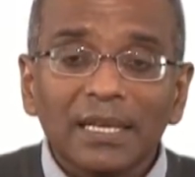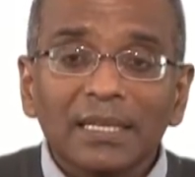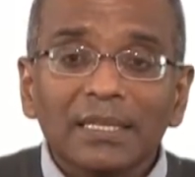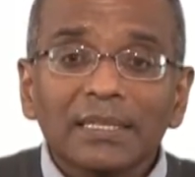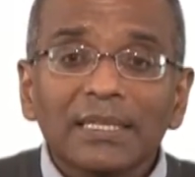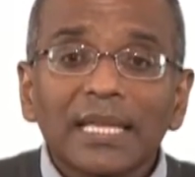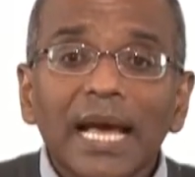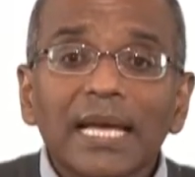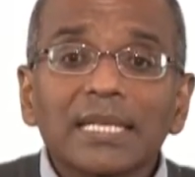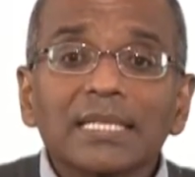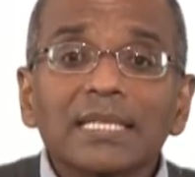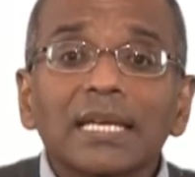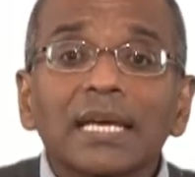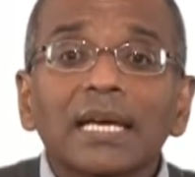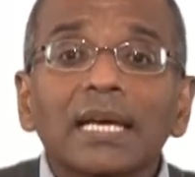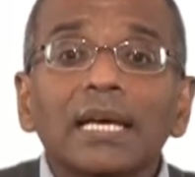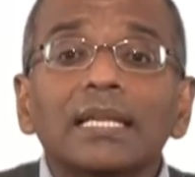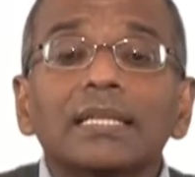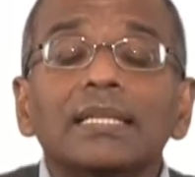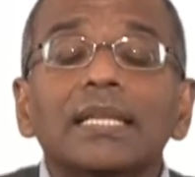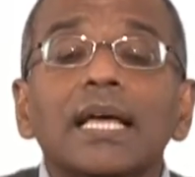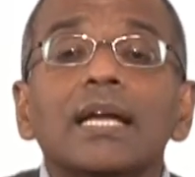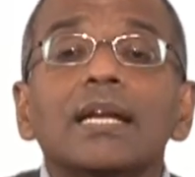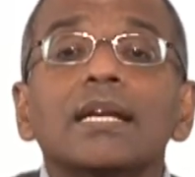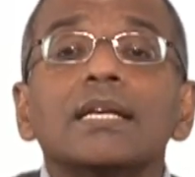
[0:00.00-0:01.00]
that
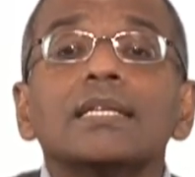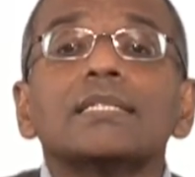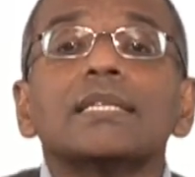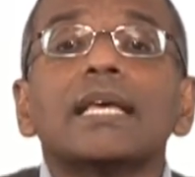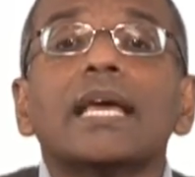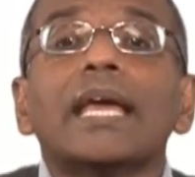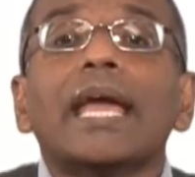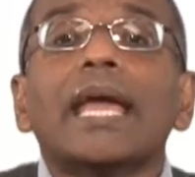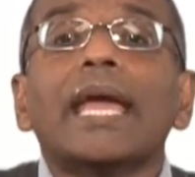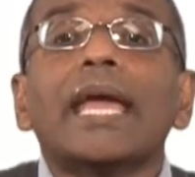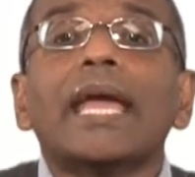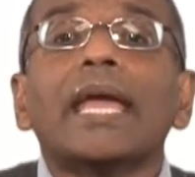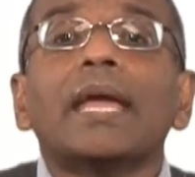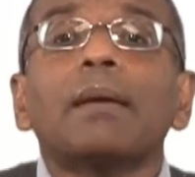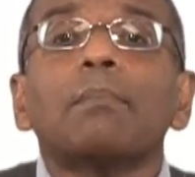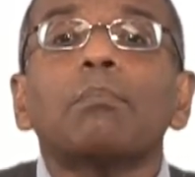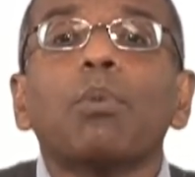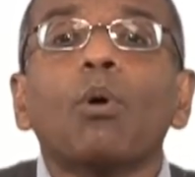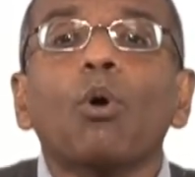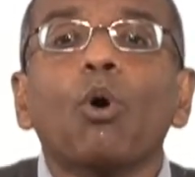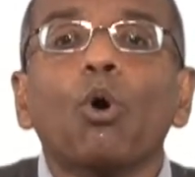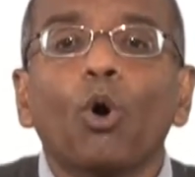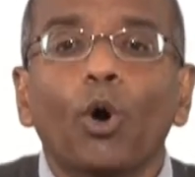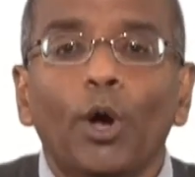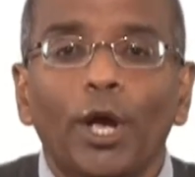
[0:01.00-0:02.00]
there is a
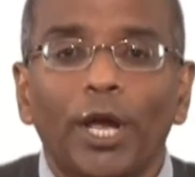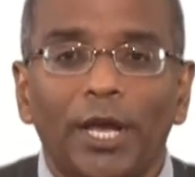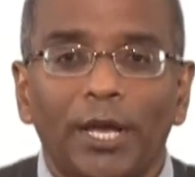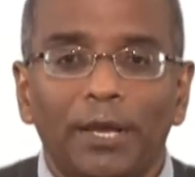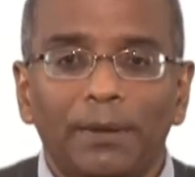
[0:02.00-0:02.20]
boy,